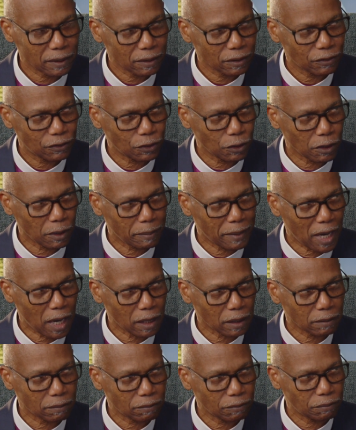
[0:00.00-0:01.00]
for
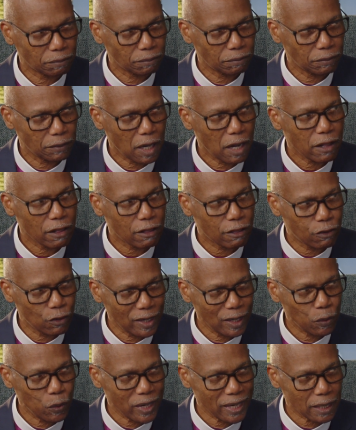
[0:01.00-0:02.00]
about
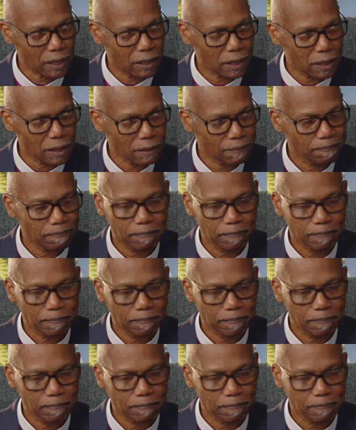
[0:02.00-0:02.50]
3 weeks.